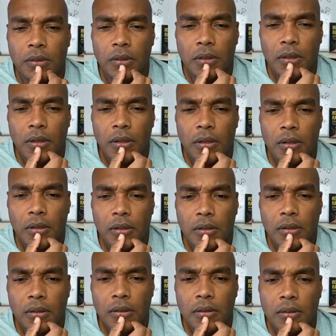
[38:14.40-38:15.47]

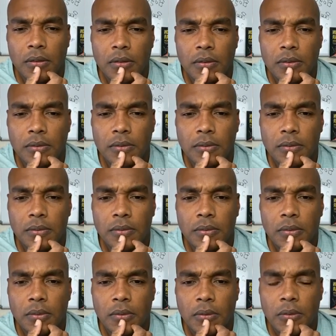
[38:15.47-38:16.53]

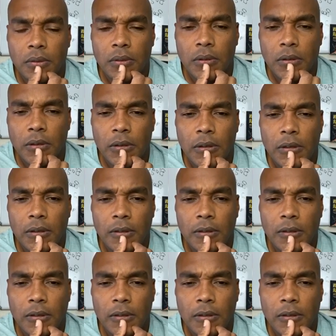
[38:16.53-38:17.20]
(no one is talking)